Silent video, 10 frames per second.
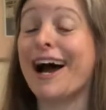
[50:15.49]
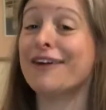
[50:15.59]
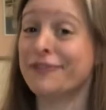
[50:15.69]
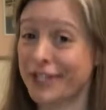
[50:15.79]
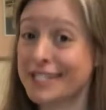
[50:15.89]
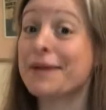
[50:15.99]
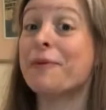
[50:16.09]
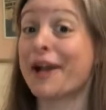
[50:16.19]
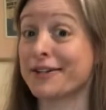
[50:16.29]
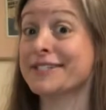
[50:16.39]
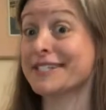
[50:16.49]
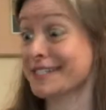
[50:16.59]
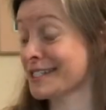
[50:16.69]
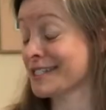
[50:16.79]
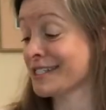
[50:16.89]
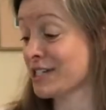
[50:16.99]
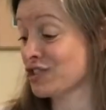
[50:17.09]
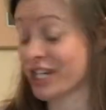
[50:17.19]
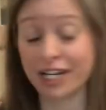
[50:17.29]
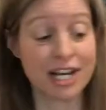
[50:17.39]
I feel like someone else needs to stitch
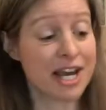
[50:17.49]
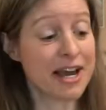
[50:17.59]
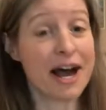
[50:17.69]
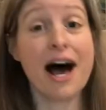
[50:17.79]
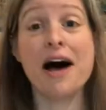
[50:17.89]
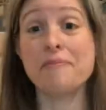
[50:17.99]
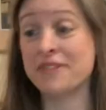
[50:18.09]
it.